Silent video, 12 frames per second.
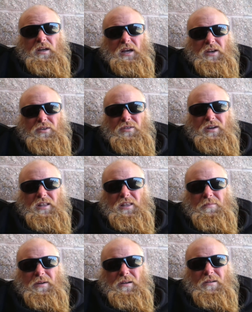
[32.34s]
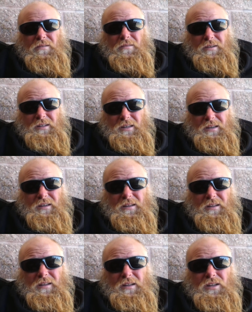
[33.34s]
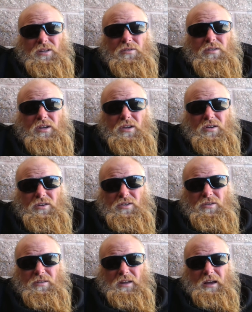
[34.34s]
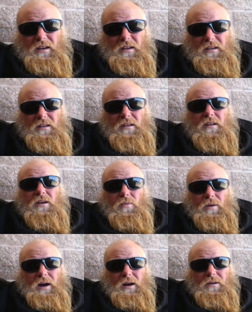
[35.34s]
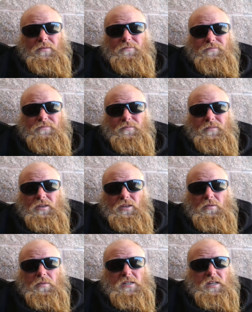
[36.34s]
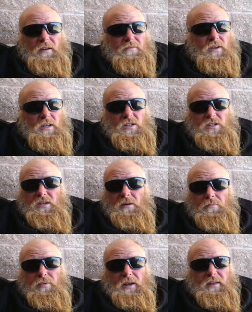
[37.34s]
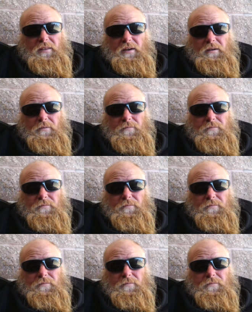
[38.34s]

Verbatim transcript: And you look at them and go, Really? You think you can do that? Wow, you must have some brain there.